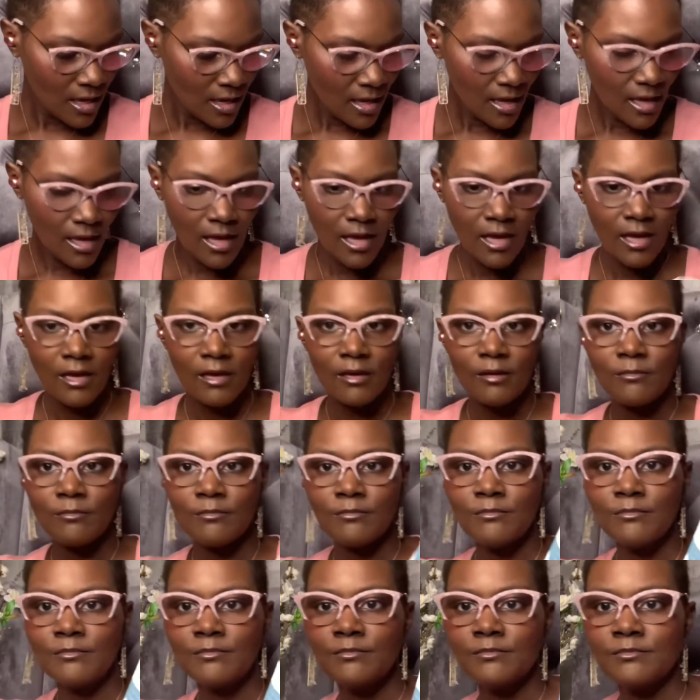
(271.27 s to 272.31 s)
Um,
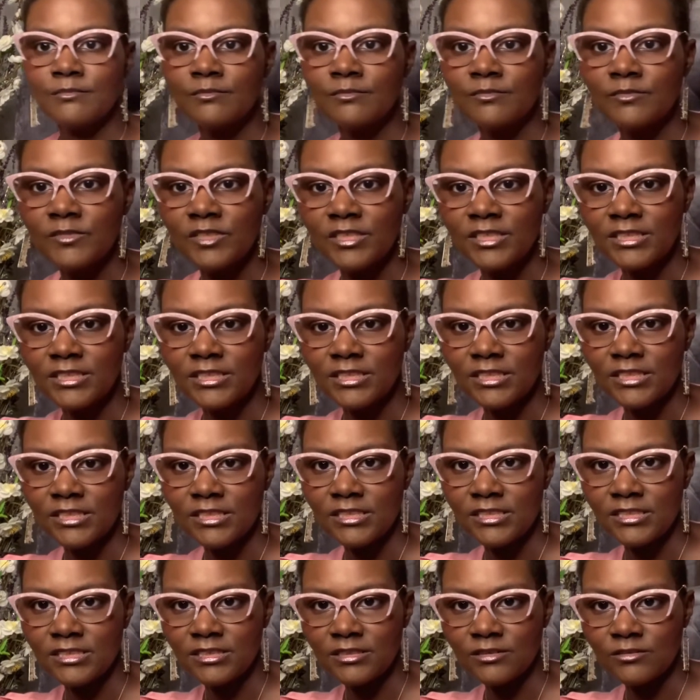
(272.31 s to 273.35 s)
this
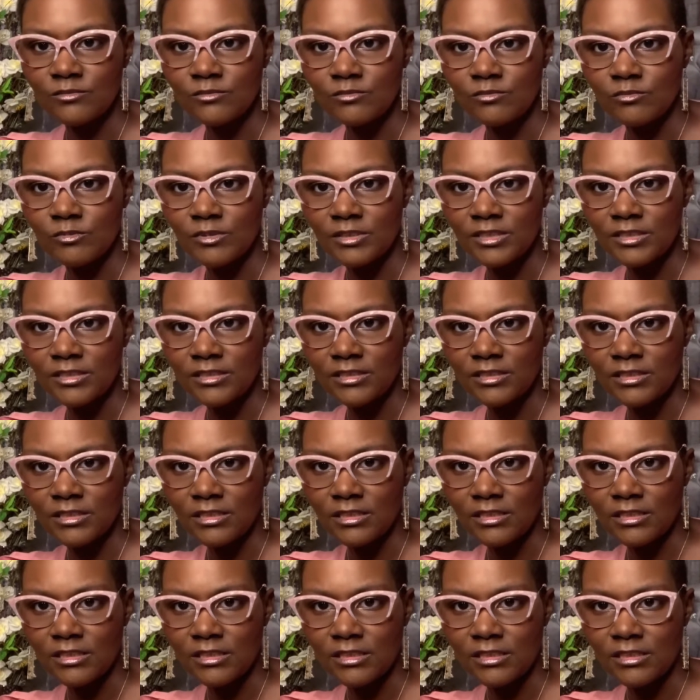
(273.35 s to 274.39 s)
is what the
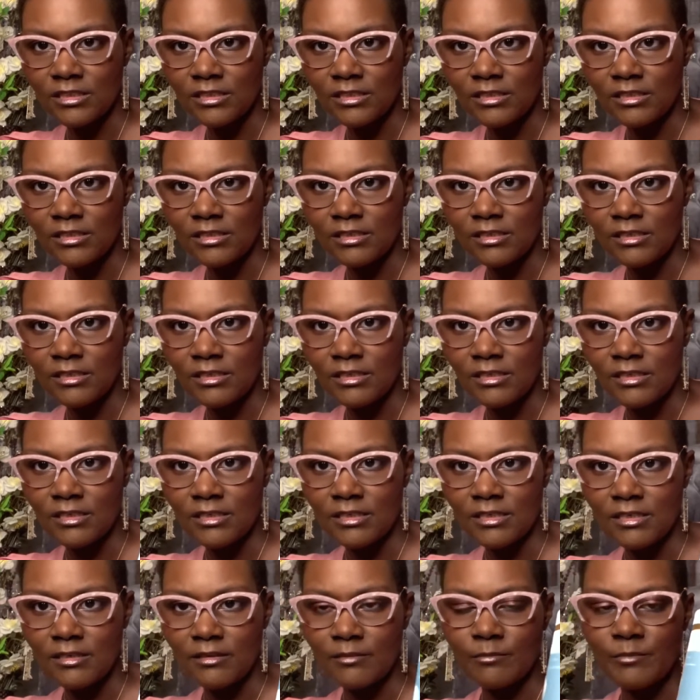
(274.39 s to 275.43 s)

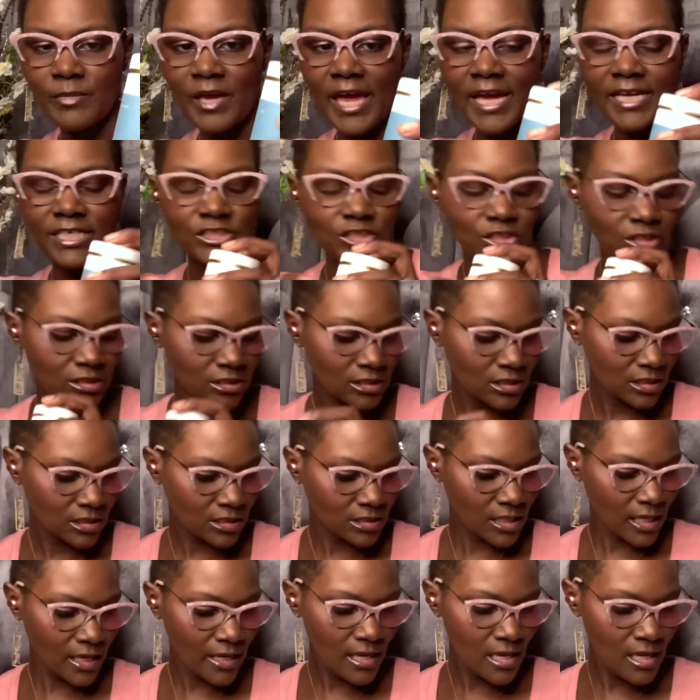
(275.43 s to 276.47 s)
packaging looks
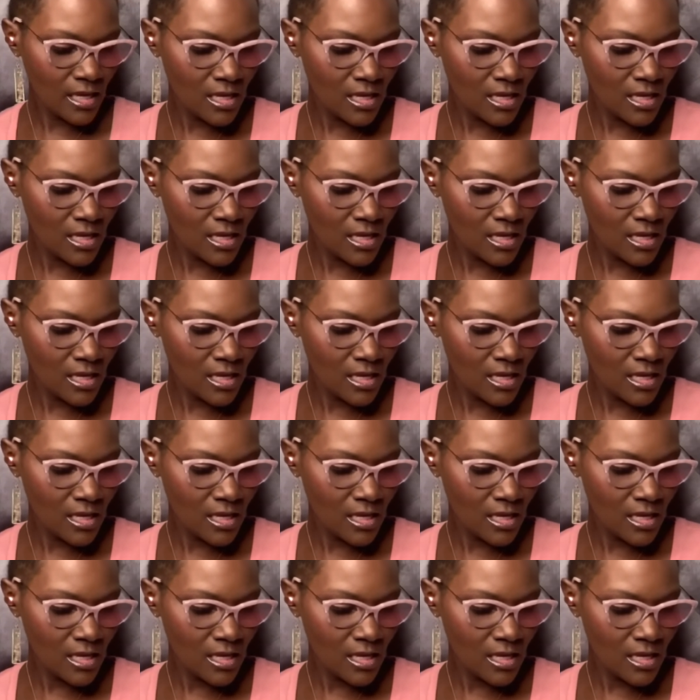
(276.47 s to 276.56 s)
like.